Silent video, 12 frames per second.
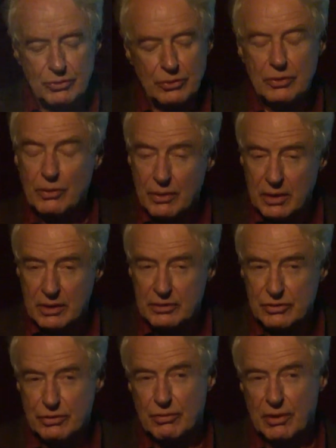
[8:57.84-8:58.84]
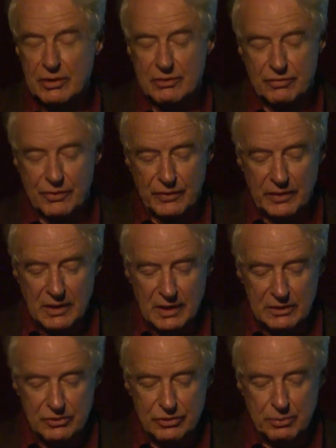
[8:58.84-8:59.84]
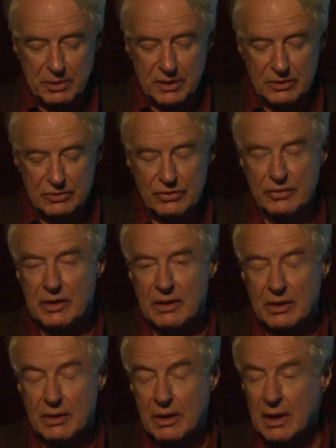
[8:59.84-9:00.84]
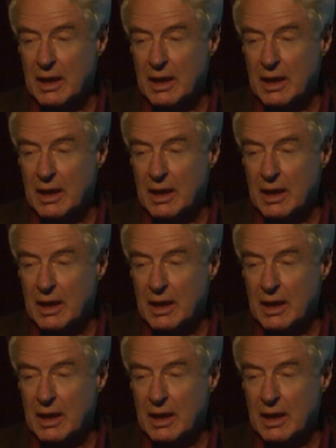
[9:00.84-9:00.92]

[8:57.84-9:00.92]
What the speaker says: New York to write for the English page there